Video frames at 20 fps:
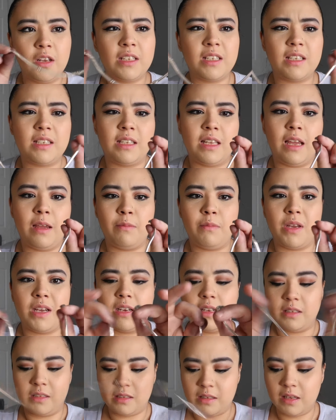Looks the same
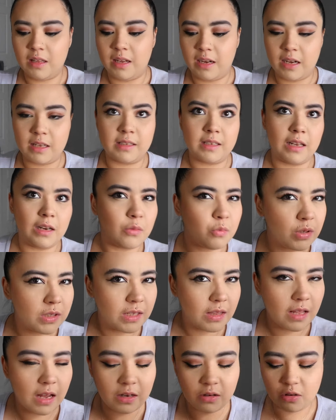because, like I said, it
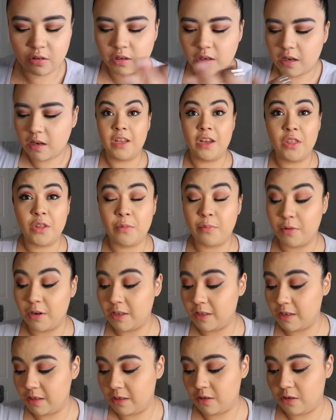wasn't that dirty. The other
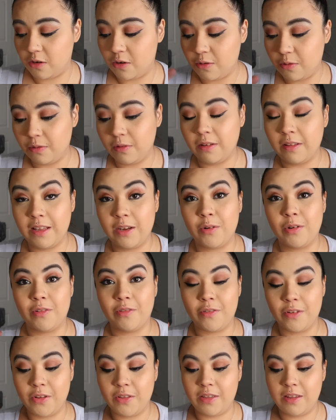bracelets, though, they were
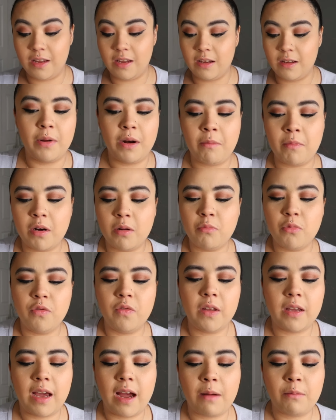filthy. But I'm gonna move
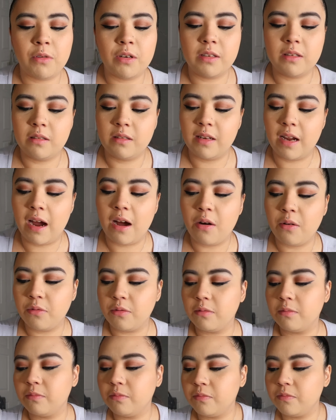the camera
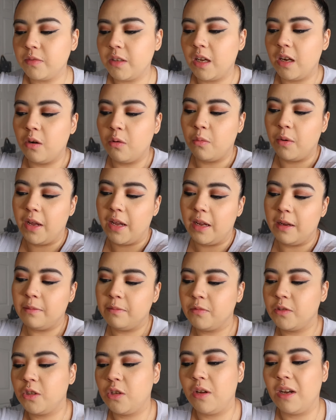down in a way
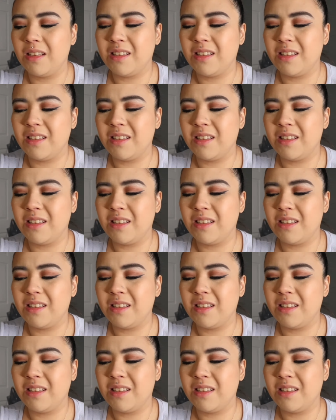so you